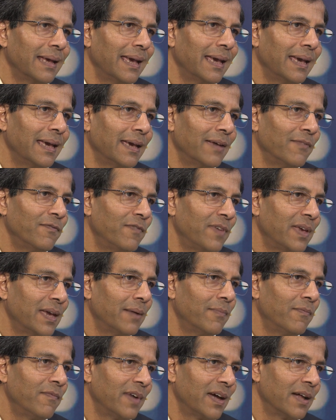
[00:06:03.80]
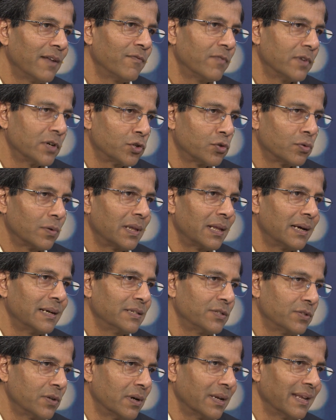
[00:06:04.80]
a VMware
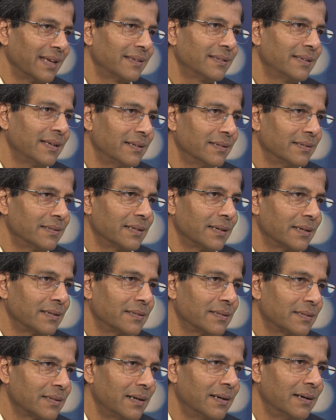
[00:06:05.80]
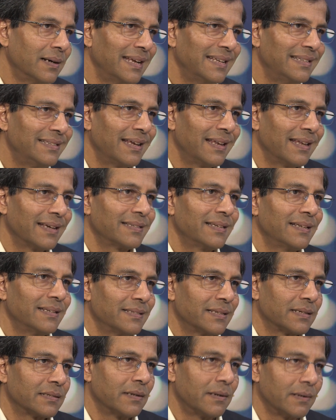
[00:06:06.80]
virtualized on x86, Intel
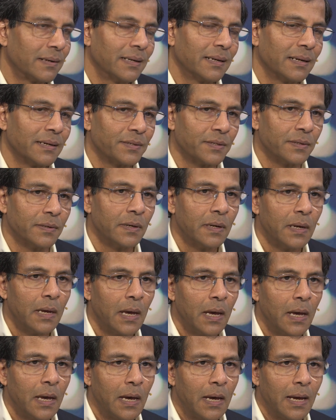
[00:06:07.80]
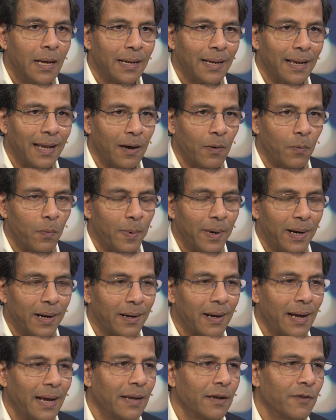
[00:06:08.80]
x86 architecture. Now we're
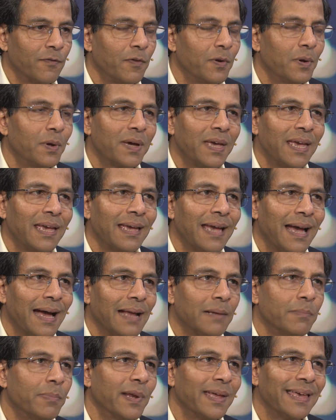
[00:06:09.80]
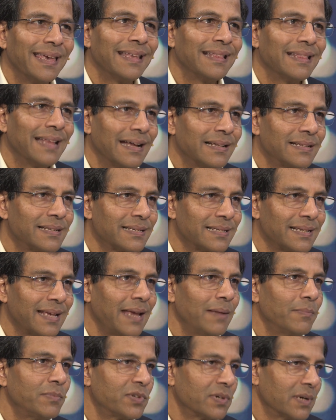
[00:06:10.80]
kind of looking at bringing that
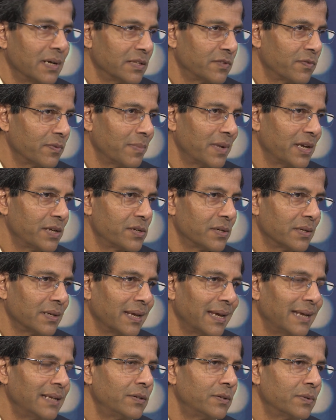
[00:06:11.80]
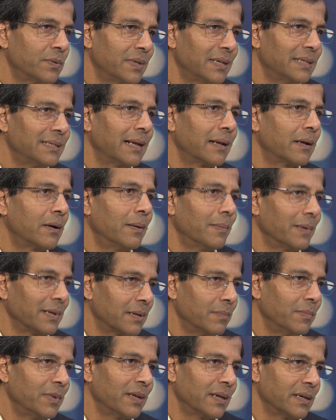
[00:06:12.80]
same transformation into the telecom and
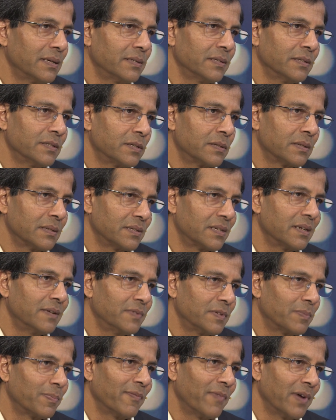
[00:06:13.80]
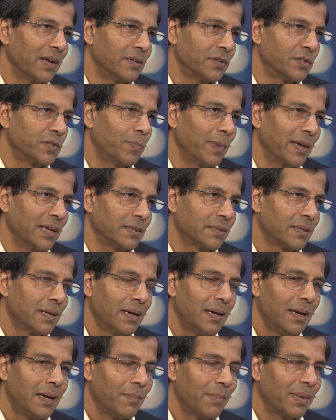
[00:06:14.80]
communications service provider space.
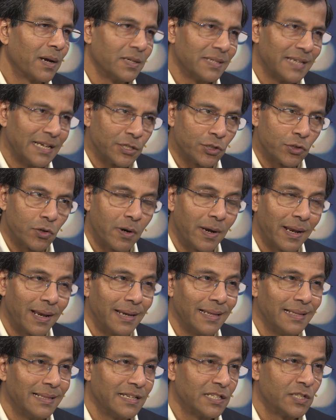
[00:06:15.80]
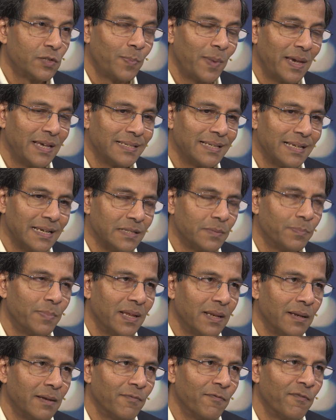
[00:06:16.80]
Because historically this space has
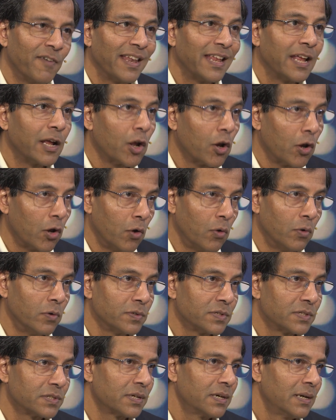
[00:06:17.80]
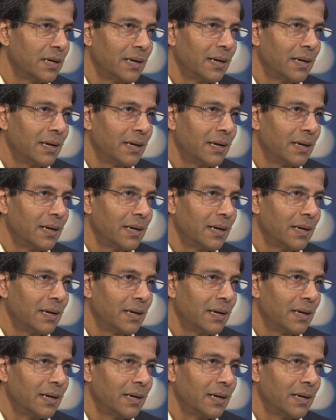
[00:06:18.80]
been very closed.